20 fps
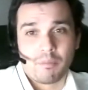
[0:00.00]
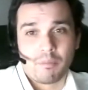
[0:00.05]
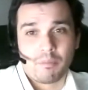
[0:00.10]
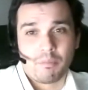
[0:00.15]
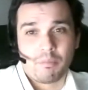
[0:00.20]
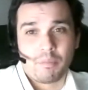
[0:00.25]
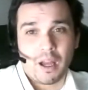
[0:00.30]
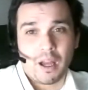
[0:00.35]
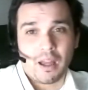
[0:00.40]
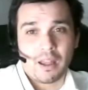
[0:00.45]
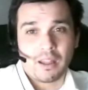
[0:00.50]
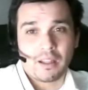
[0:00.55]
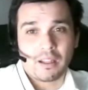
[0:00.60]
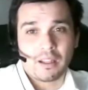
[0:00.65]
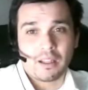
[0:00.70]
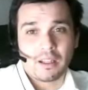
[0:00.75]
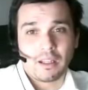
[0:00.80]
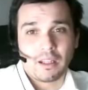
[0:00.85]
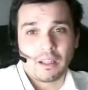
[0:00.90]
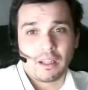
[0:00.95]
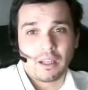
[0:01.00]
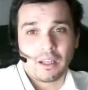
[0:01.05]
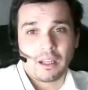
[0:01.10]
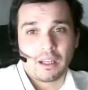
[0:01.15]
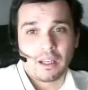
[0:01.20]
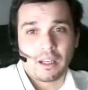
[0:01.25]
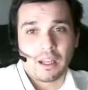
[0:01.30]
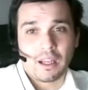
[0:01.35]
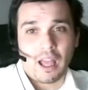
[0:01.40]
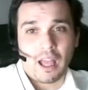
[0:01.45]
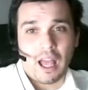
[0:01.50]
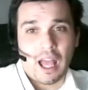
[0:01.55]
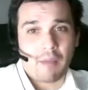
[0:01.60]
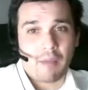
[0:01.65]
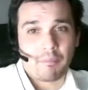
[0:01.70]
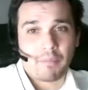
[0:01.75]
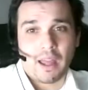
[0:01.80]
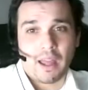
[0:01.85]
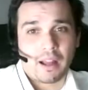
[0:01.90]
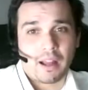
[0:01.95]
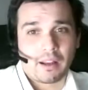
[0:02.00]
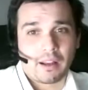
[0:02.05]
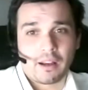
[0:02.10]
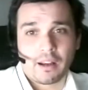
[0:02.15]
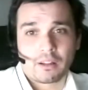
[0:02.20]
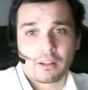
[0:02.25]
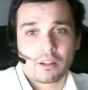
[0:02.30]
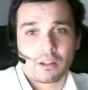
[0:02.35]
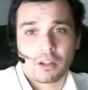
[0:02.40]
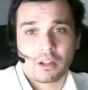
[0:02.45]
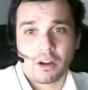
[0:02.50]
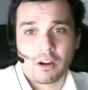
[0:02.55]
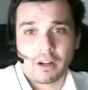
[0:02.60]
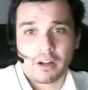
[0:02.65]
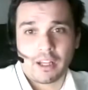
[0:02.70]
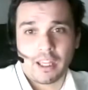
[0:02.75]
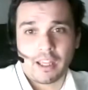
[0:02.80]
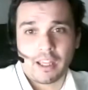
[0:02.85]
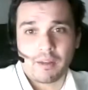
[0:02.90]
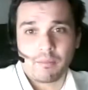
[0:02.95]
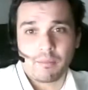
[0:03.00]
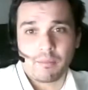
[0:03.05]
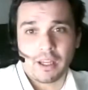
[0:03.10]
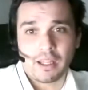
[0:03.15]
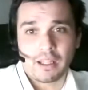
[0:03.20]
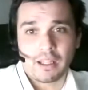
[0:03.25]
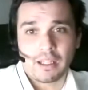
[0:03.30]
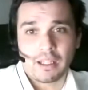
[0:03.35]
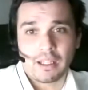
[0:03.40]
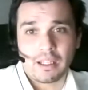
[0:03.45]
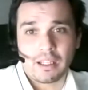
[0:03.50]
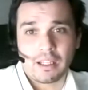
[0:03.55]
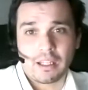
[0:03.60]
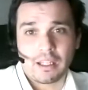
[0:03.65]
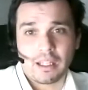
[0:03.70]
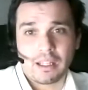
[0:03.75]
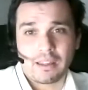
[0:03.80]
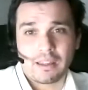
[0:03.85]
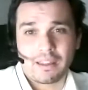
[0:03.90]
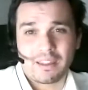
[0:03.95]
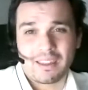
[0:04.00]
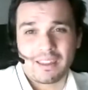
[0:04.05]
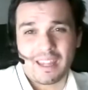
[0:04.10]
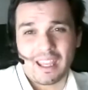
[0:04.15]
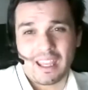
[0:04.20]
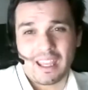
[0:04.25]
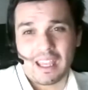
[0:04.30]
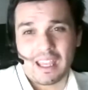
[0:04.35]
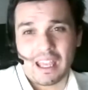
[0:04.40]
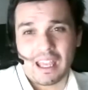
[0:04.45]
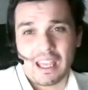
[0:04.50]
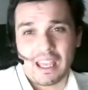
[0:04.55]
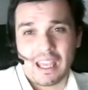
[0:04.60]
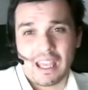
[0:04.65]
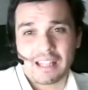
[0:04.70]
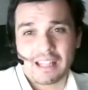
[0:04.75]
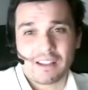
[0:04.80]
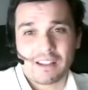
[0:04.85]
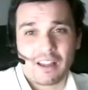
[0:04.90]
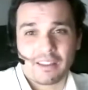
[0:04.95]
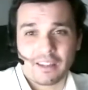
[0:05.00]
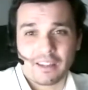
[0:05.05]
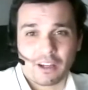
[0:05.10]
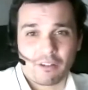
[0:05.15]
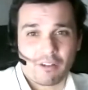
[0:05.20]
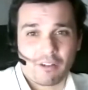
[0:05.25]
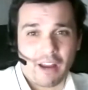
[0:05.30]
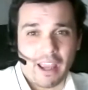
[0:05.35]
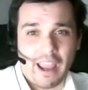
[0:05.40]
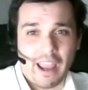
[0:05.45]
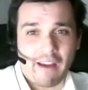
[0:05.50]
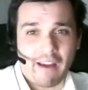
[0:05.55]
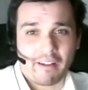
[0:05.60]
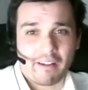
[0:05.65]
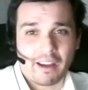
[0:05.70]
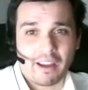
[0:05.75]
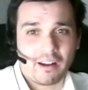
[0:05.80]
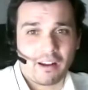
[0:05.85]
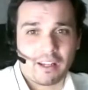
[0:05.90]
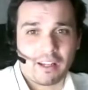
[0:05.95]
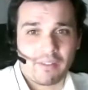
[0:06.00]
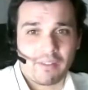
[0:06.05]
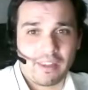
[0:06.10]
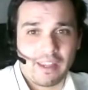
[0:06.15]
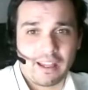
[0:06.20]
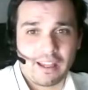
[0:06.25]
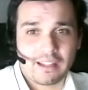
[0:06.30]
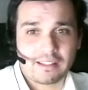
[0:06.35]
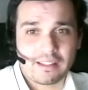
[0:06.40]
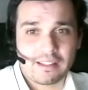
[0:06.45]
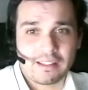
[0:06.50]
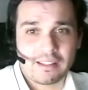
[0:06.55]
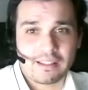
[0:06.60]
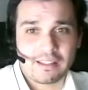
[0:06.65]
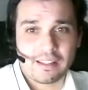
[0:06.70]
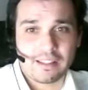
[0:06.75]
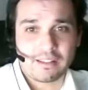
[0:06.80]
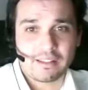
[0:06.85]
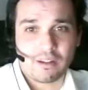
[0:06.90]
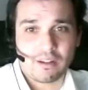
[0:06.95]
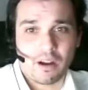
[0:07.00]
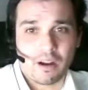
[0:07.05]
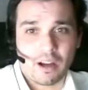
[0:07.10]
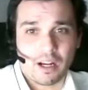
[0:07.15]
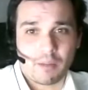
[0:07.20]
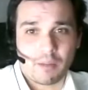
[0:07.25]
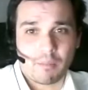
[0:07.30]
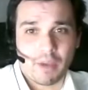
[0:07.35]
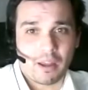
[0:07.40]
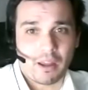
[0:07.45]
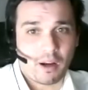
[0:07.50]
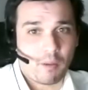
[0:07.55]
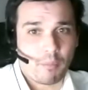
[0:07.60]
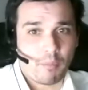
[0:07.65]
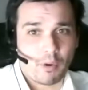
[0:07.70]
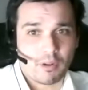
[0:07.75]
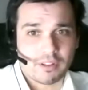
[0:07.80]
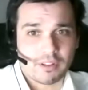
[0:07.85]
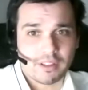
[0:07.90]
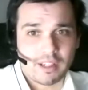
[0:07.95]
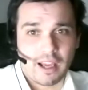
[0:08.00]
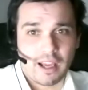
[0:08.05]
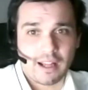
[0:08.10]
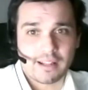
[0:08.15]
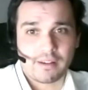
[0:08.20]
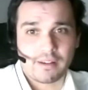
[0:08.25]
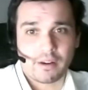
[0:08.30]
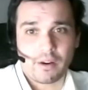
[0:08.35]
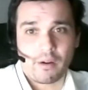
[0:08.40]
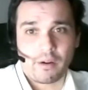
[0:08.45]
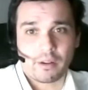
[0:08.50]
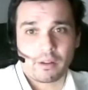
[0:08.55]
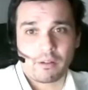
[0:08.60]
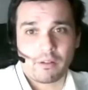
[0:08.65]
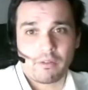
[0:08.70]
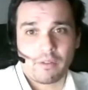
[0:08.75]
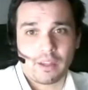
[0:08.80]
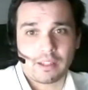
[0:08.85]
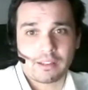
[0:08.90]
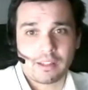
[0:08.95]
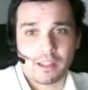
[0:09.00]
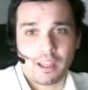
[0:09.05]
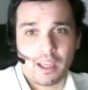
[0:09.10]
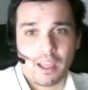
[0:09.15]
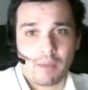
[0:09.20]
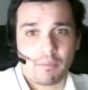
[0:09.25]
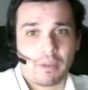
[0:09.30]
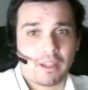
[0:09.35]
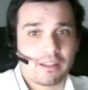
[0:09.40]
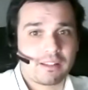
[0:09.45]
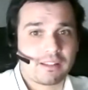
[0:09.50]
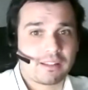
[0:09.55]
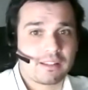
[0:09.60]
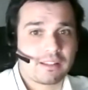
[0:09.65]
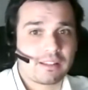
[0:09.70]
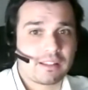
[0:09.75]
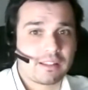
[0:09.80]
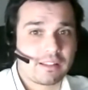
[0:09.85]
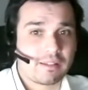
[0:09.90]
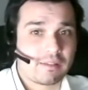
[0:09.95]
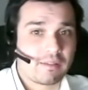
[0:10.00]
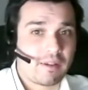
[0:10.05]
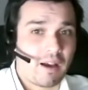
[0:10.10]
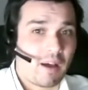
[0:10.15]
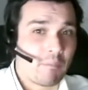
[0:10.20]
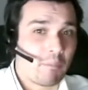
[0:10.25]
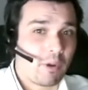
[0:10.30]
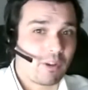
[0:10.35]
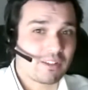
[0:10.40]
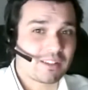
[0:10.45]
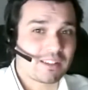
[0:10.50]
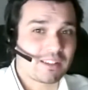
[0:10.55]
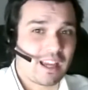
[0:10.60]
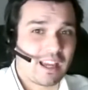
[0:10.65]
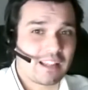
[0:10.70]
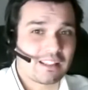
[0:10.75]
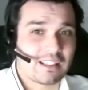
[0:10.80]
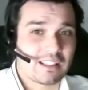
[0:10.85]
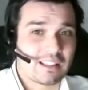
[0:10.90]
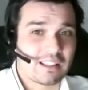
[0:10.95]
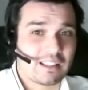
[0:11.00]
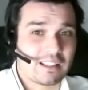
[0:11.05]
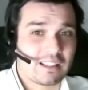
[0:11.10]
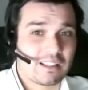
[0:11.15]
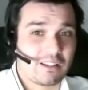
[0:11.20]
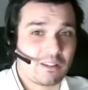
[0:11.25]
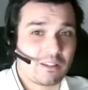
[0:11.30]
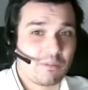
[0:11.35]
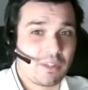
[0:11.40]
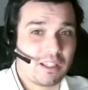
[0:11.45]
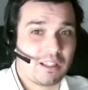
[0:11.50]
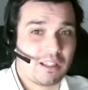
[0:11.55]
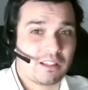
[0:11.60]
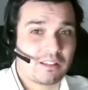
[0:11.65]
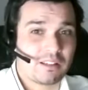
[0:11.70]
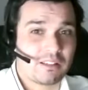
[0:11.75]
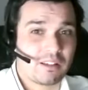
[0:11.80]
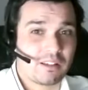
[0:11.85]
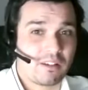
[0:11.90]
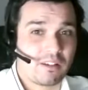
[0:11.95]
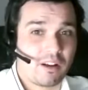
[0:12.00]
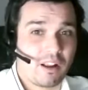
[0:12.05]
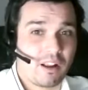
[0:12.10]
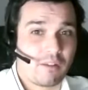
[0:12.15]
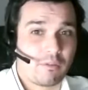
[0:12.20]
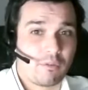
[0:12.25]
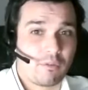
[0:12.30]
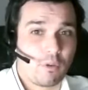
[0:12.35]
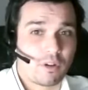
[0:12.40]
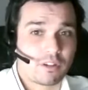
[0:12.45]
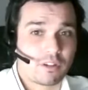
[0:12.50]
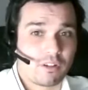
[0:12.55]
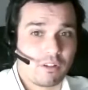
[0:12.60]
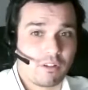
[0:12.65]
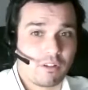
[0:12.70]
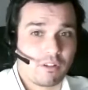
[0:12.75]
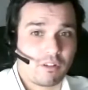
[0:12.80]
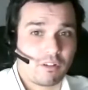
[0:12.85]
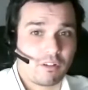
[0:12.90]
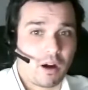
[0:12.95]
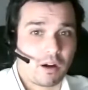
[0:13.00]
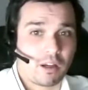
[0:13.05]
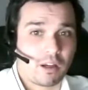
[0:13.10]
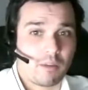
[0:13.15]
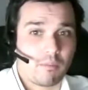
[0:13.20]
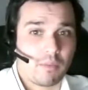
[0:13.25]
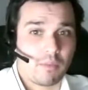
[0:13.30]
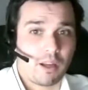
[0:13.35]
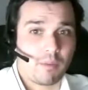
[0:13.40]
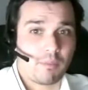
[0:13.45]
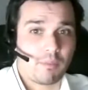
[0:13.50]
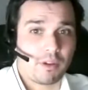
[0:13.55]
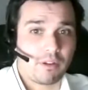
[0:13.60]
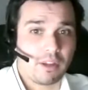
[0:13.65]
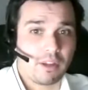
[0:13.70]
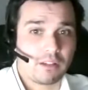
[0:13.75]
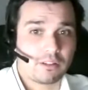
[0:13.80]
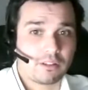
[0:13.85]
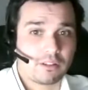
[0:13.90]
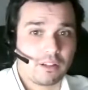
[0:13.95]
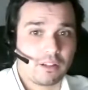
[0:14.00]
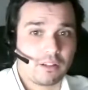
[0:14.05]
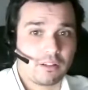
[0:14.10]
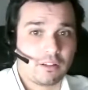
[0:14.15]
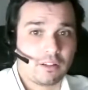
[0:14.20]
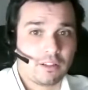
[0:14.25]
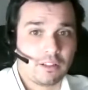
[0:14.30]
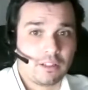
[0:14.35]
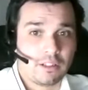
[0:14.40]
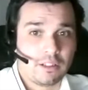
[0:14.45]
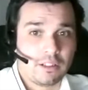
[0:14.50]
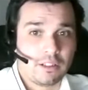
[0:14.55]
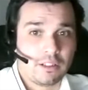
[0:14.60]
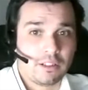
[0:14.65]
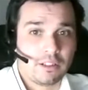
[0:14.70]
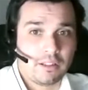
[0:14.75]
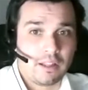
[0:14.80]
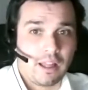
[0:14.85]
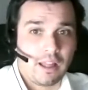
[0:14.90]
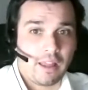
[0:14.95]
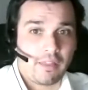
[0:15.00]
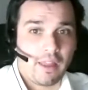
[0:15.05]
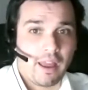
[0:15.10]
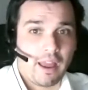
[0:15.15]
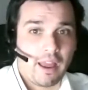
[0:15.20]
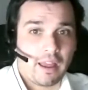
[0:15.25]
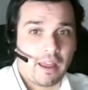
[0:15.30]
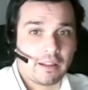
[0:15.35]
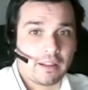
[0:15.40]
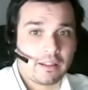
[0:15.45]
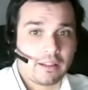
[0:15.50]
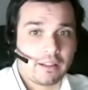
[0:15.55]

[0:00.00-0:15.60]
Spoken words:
But I'm not an attorney, but it's on the gray area, and even the SEC is talking about on both sides they're going to investigate, because on both sides it could be considered, unfortunately, market manipulation, and that